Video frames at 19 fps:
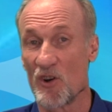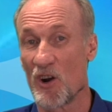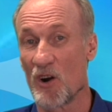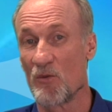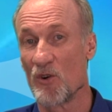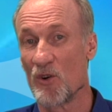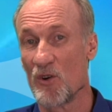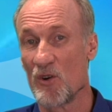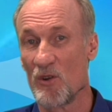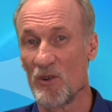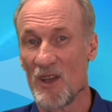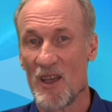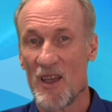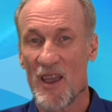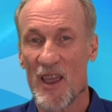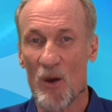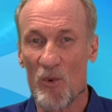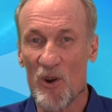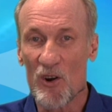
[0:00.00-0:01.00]
on a roll,
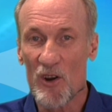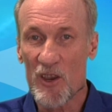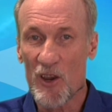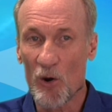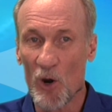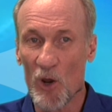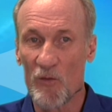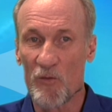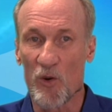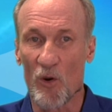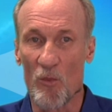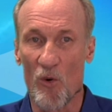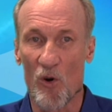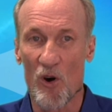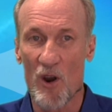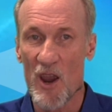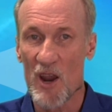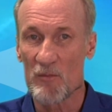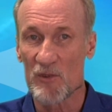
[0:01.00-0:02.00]
and we are caring for
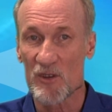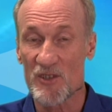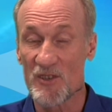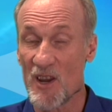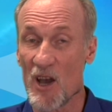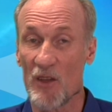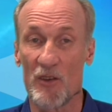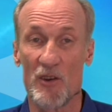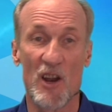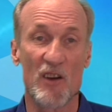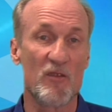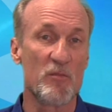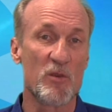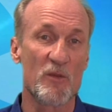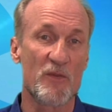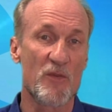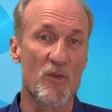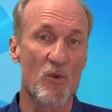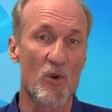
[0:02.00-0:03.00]
more animals now than ever
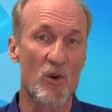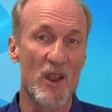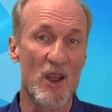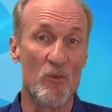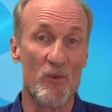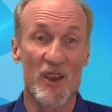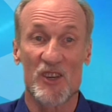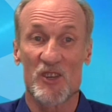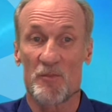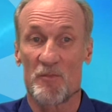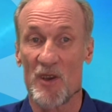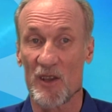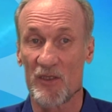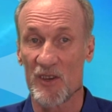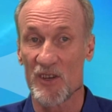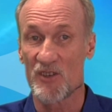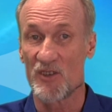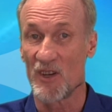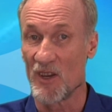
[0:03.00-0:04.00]
before, and we
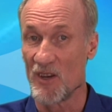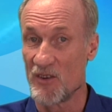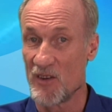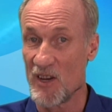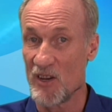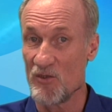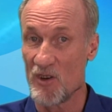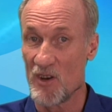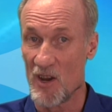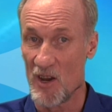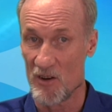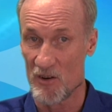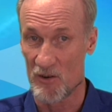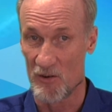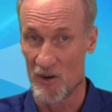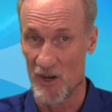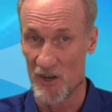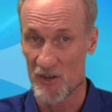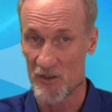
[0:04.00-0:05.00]
expect this to continue to
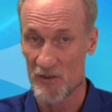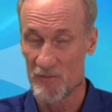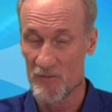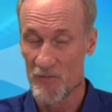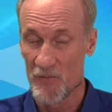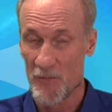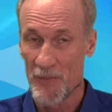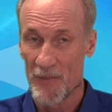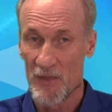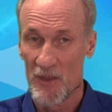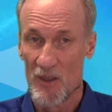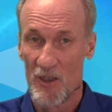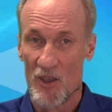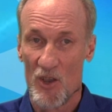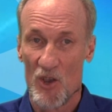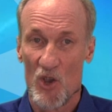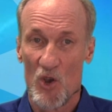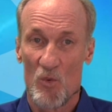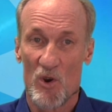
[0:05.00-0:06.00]
increase.
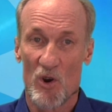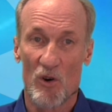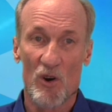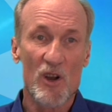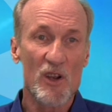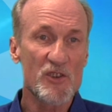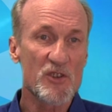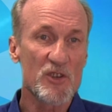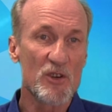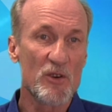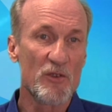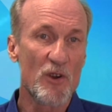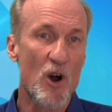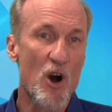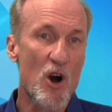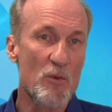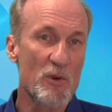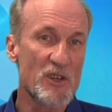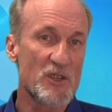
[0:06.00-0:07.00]
We are also
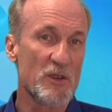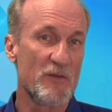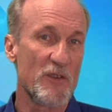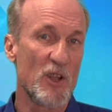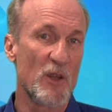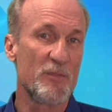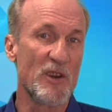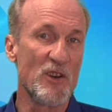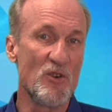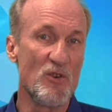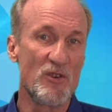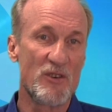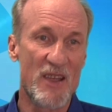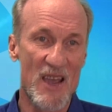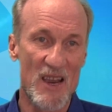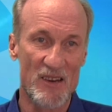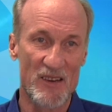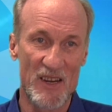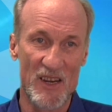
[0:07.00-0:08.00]
always developing new
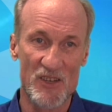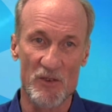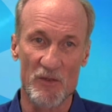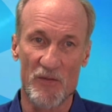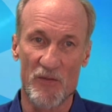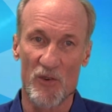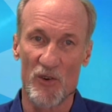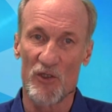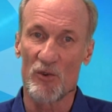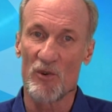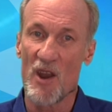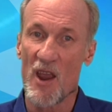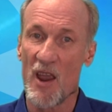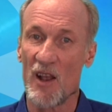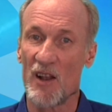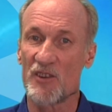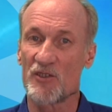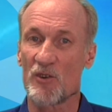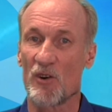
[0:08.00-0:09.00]
techniques to further
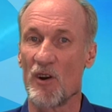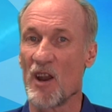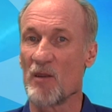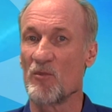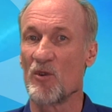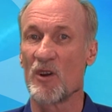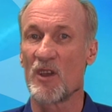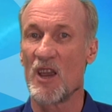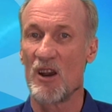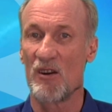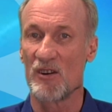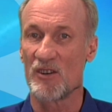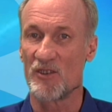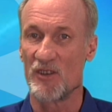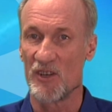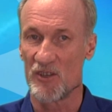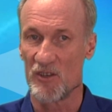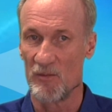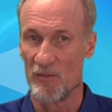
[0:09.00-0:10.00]
enhance our animal care
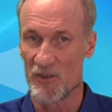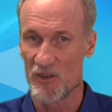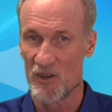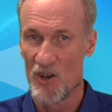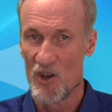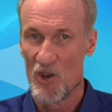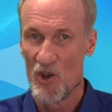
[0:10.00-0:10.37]
systems.